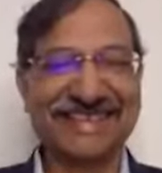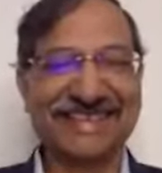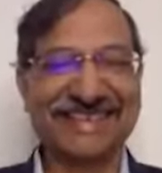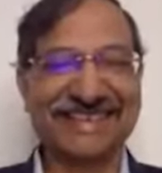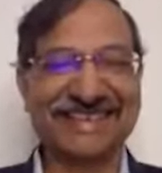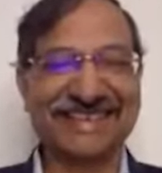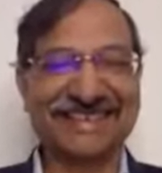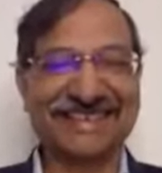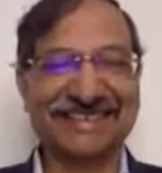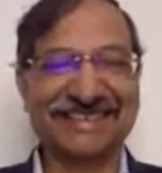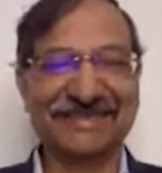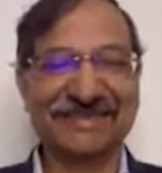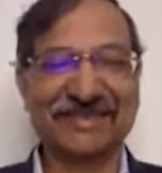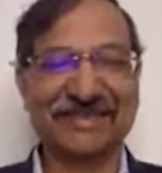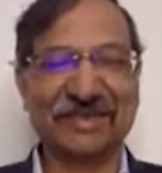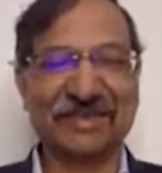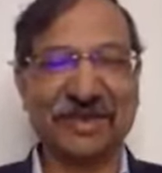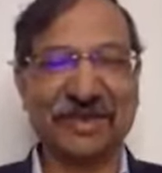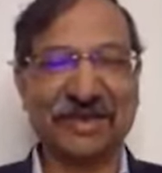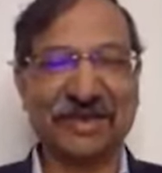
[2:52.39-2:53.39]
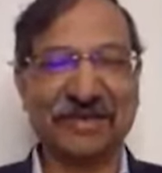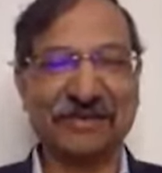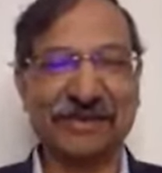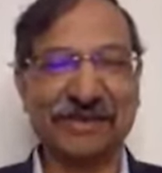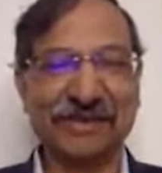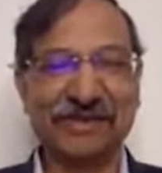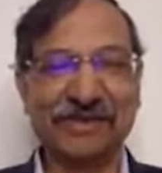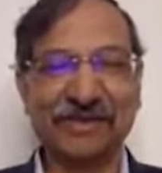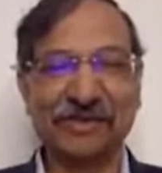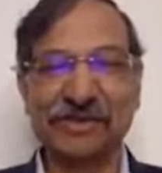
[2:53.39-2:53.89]
So I
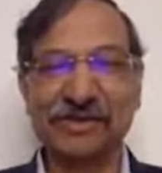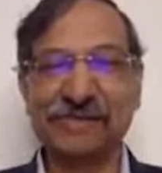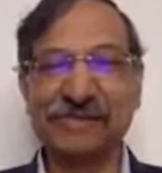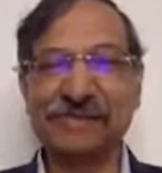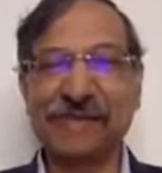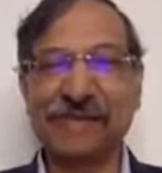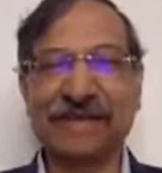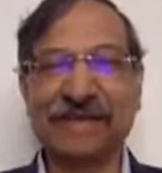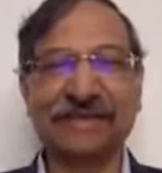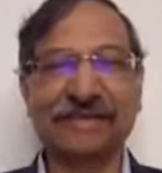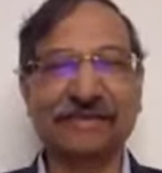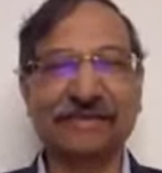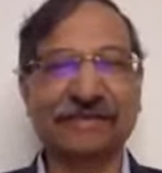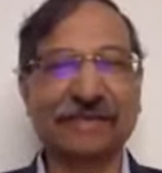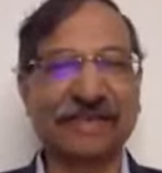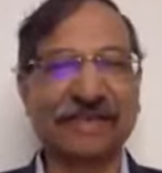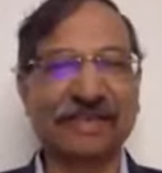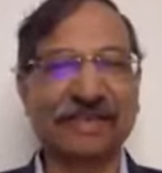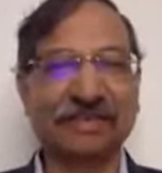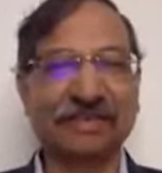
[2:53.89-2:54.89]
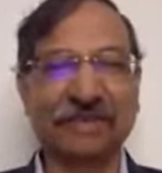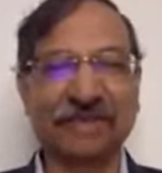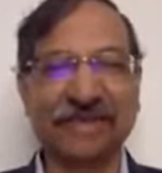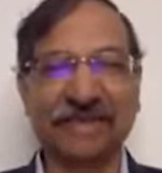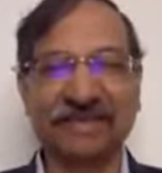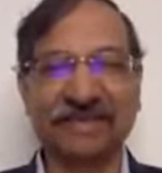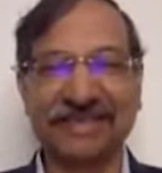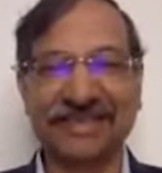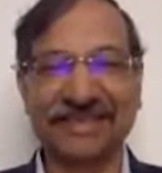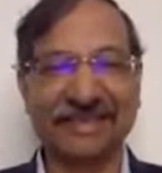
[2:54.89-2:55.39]
want to be
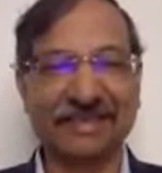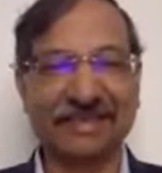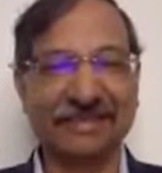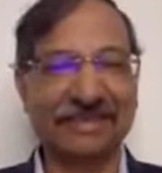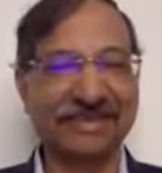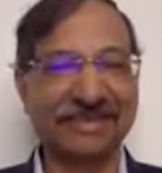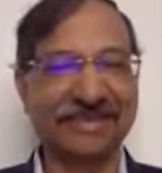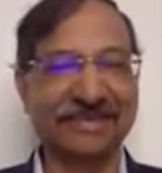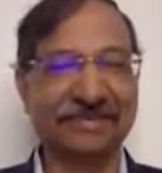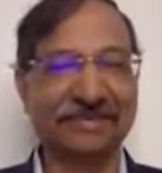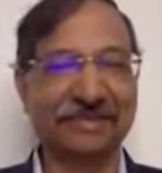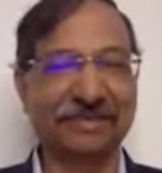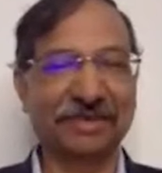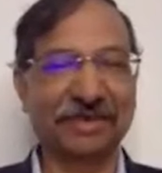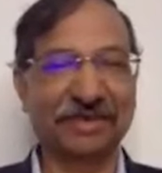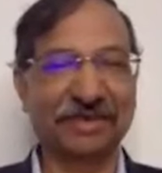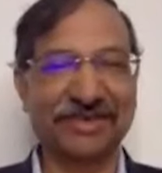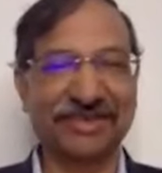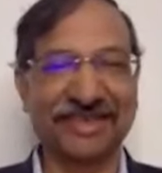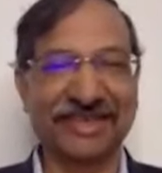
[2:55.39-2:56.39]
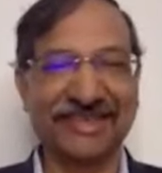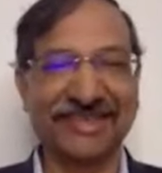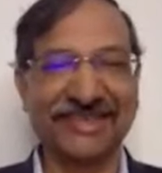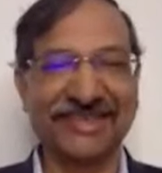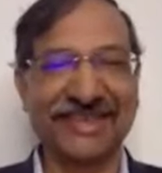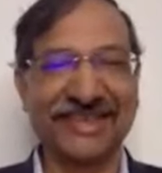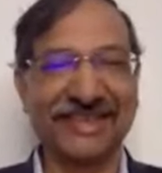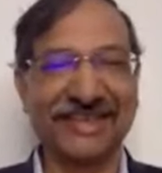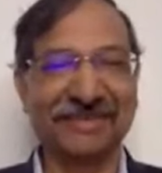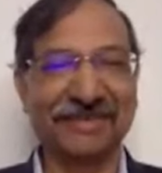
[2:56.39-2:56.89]
participating with SMEs because I
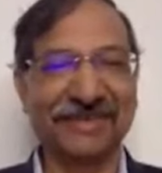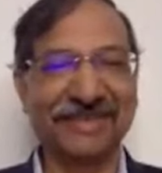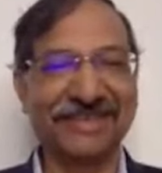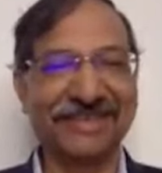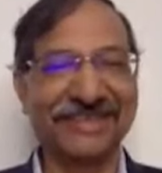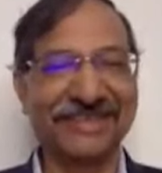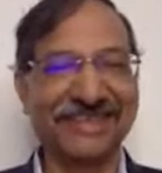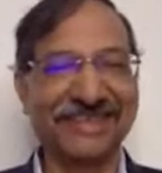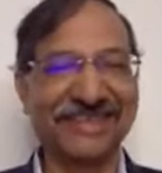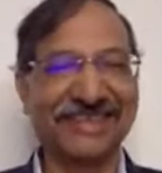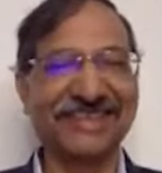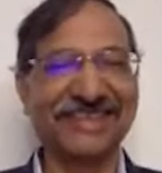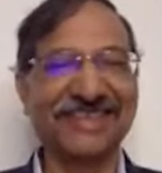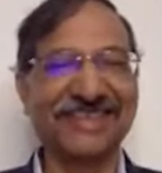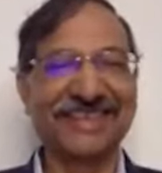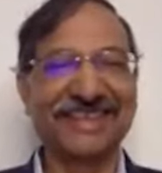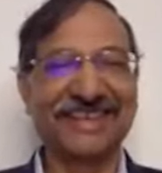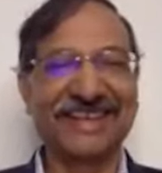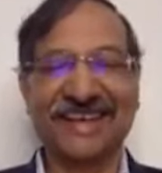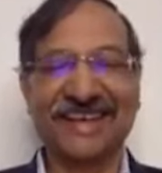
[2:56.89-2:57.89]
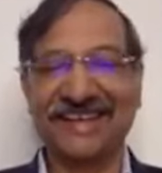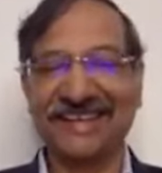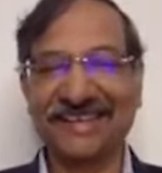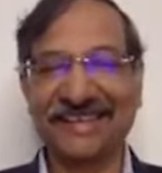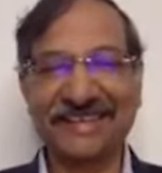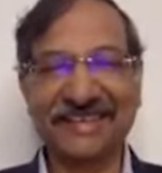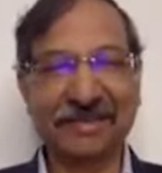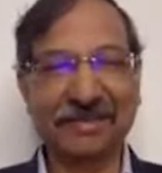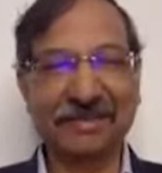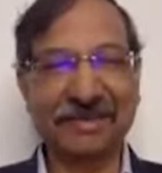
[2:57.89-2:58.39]
started my journey as
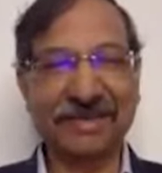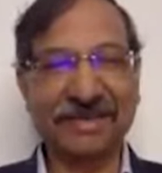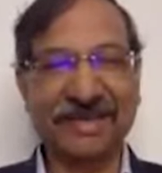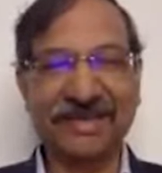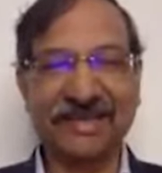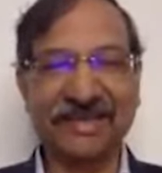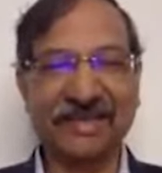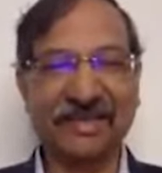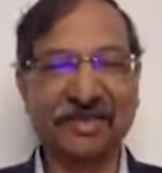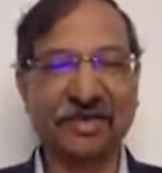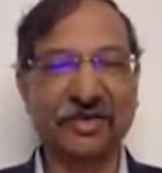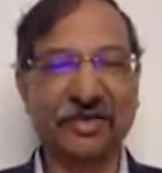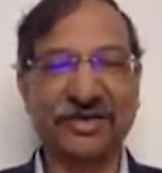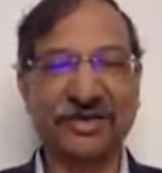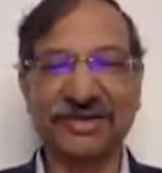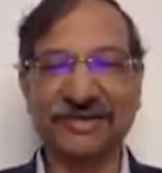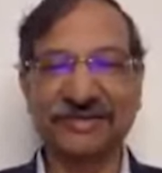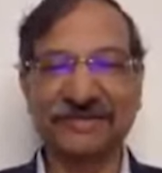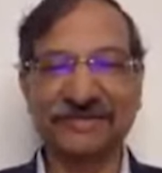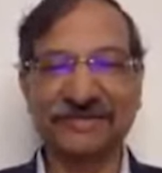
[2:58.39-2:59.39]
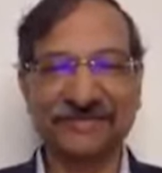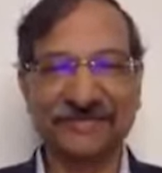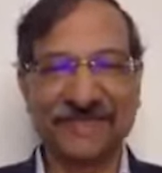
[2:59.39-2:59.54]
an SME, as an individual.